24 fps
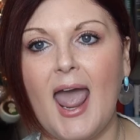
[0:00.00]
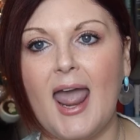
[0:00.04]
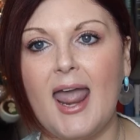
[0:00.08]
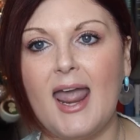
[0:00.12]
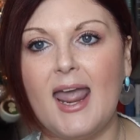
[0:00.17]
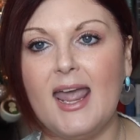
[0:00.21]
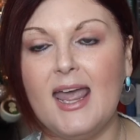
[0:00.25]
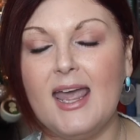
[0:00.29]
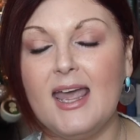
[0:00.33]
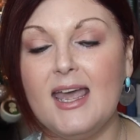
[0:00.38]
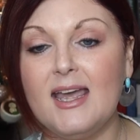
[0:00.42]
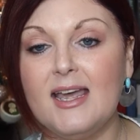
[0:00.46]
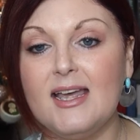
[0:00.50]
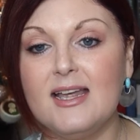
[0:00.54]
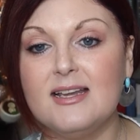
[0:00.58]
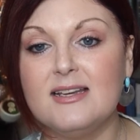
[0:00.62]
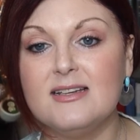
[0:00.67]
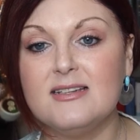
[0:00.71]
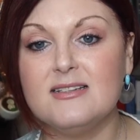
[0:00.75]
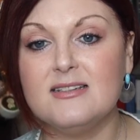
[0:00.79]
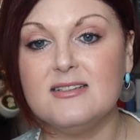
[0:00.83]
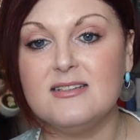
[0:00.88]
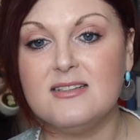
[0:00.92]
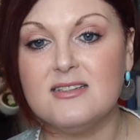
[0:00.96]

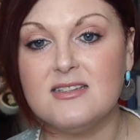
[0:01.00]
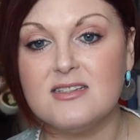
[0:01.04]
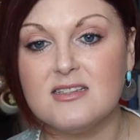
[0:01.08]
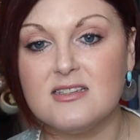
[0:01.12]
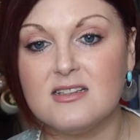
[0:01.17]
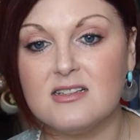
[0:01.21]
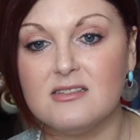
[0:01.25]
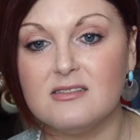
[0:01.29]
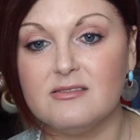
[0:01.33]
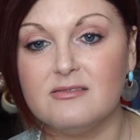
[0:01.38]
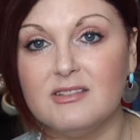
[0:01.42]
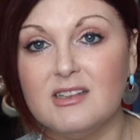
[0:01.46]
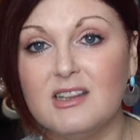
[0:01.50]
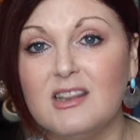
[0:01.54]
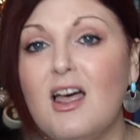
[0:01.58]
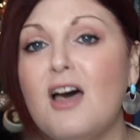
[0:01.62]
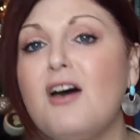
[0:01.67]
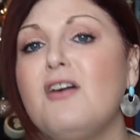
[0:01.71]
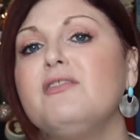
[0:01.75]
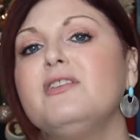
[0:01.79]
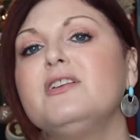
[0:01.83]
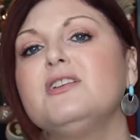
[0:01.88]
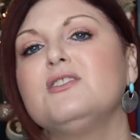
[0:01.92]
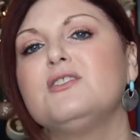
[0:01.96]
and
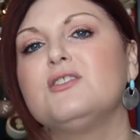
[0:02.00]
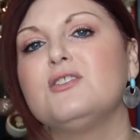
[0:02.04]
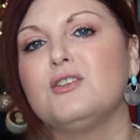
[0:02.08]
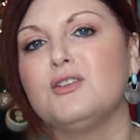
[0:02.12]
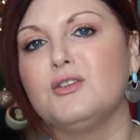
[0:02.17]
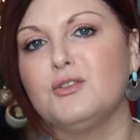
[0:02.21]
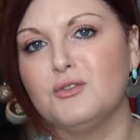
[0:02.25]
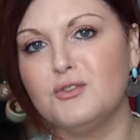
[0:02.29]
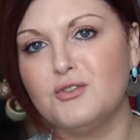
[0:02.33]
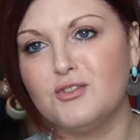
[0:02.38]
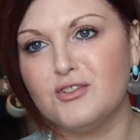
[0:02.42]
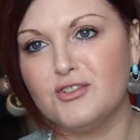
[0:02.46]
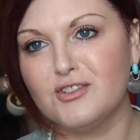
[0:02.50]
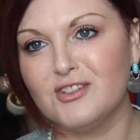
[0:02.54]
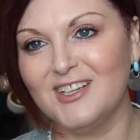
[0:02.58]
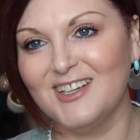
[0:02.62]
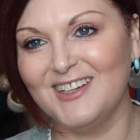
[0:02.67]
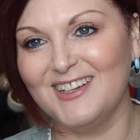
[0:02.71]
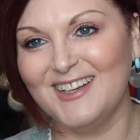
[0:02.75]
love ensues.